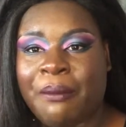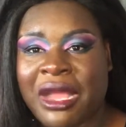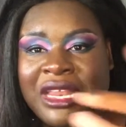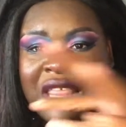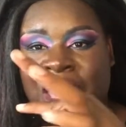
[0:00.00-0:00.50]
I
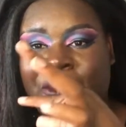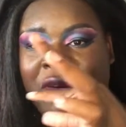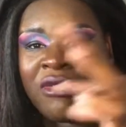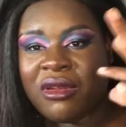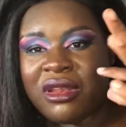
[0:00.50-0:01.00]
just have
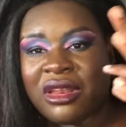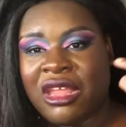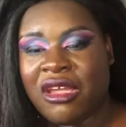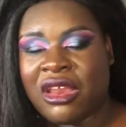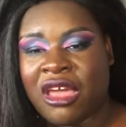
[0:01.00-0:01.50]
on
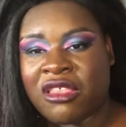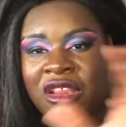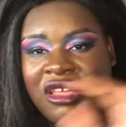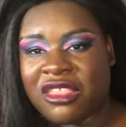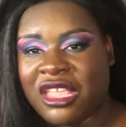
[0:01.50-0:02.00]
lip gloss,
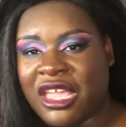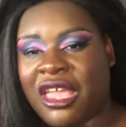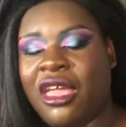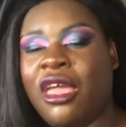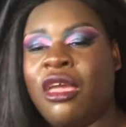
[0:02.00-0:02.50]

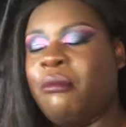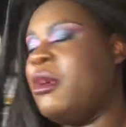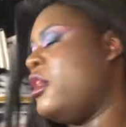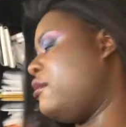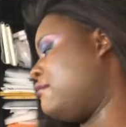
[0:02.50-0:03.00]
lipstick.
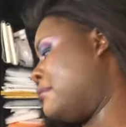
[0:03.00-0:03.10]
But